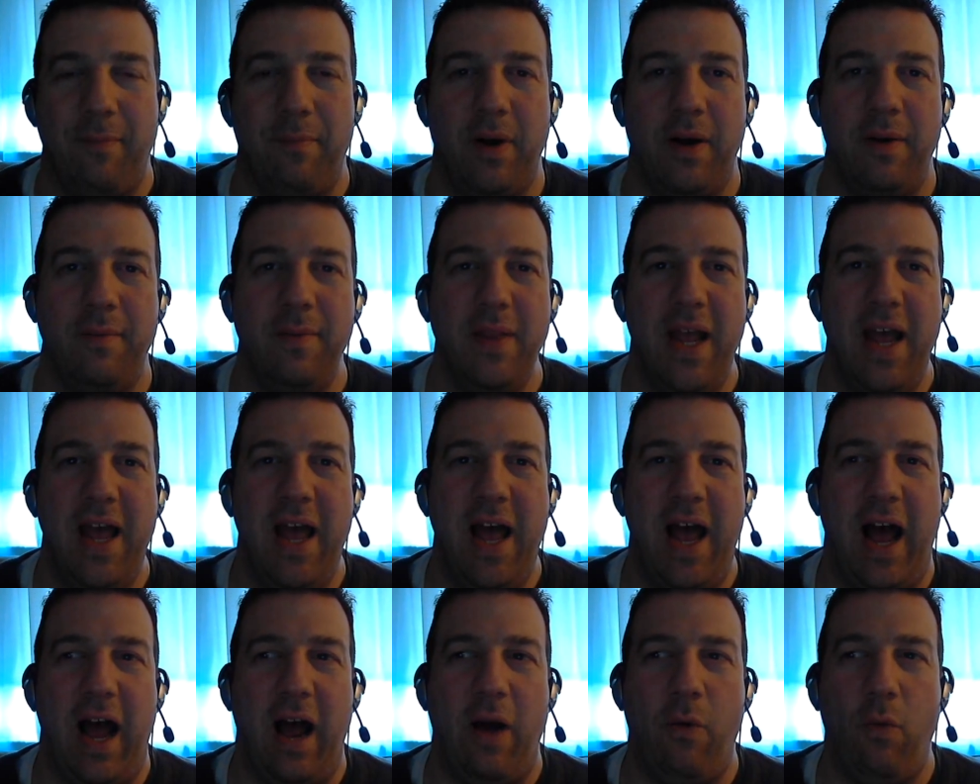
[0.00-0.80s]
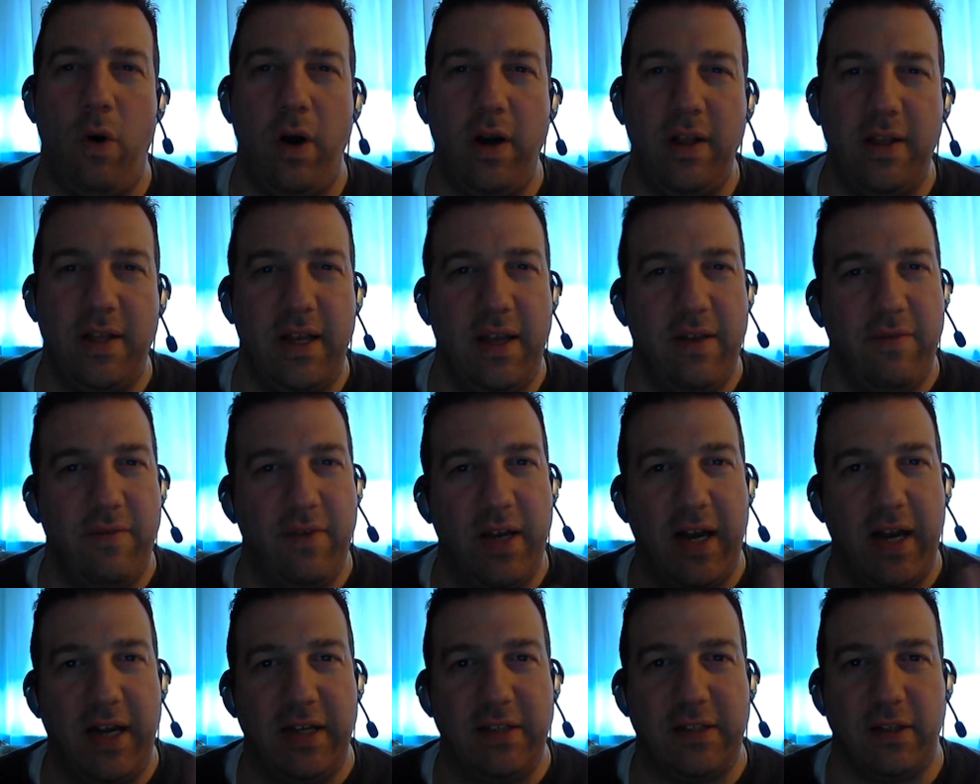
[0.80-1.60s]
But I wanted to give you
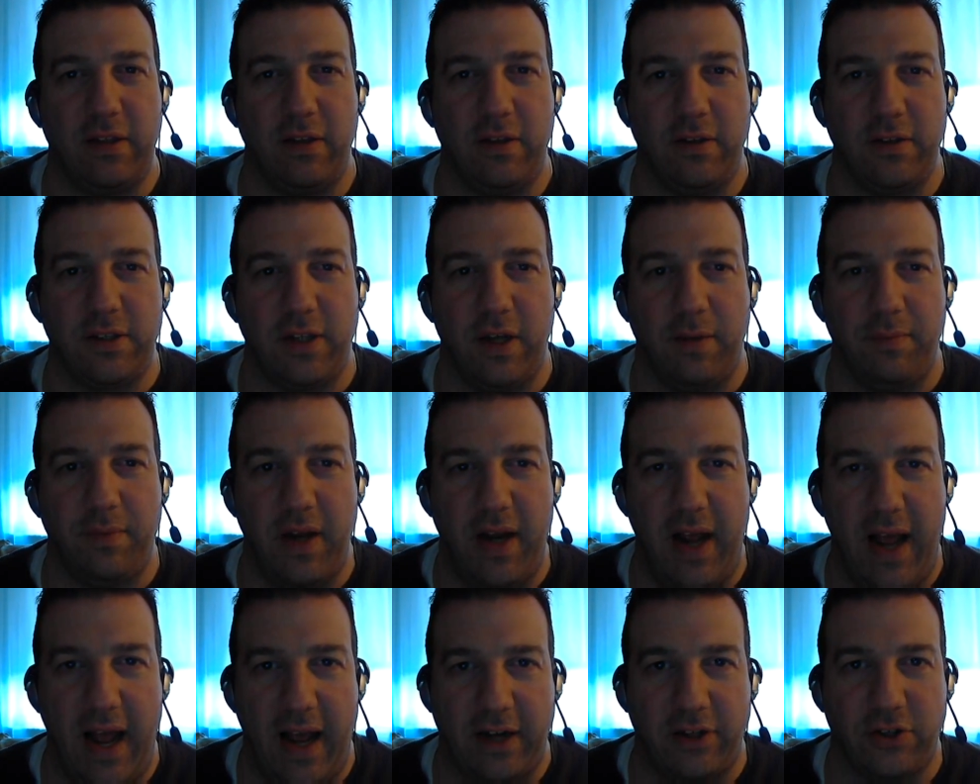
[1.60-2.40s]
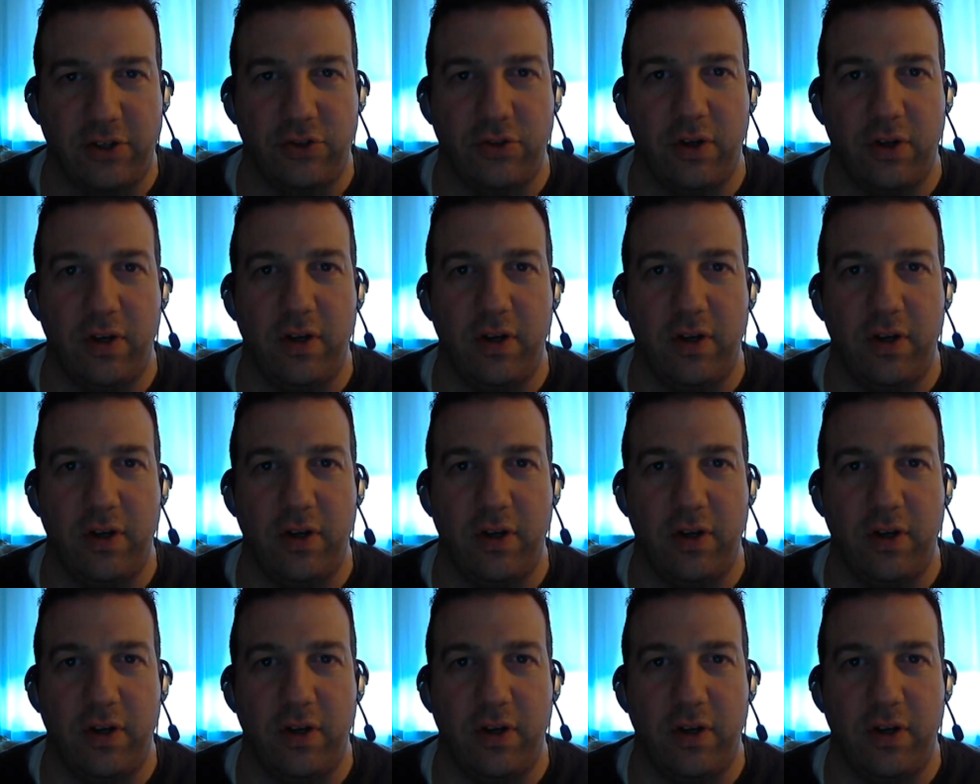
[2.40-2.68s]
guys a little something extra.